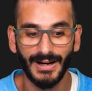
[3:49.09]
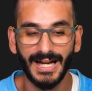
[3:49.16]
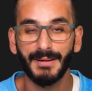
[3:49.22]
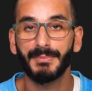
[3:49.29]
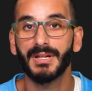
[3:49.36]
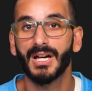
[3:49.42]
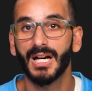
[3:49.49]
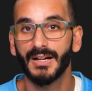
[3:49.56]

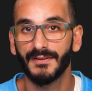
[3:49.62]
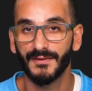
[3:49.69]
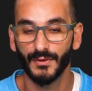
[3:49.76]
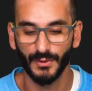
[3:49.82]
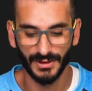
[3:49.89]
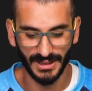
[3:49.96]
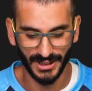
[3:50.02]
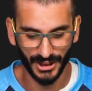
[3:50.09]
API
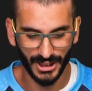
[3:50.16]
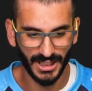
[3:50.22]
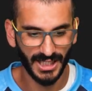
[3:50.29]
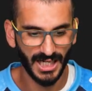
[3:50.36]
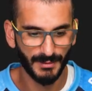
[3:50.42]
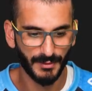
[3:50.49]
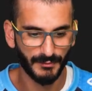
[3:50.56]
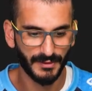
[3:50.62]
forward slash
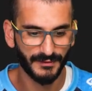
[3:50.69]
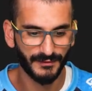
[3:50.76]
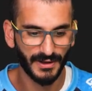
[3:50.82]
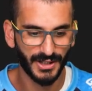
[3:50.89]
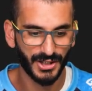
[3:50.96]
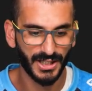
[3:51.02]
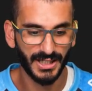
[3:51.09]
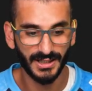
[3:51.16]
GitHub and
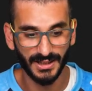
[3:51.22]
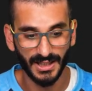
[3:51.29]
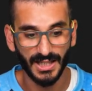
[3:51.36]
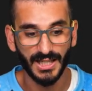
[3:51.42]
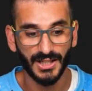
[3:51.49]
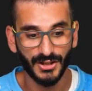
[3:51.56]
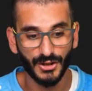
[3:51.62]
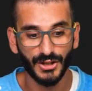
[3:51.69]
refresh it,
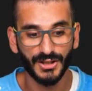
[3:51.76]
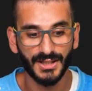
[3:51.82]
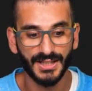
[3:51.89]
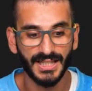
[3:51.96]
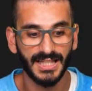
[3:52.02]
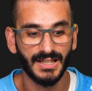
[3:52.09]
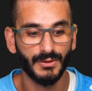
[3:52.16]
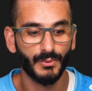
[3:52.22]
you can
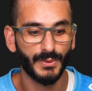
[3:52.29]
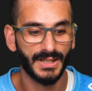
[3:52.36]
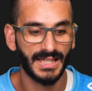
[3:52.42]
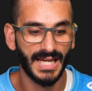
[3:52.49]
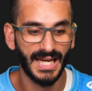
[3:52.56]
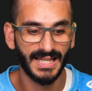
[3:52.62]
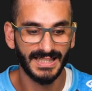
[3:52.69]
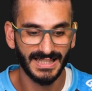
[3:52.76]
see we
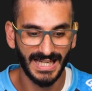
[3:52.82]
get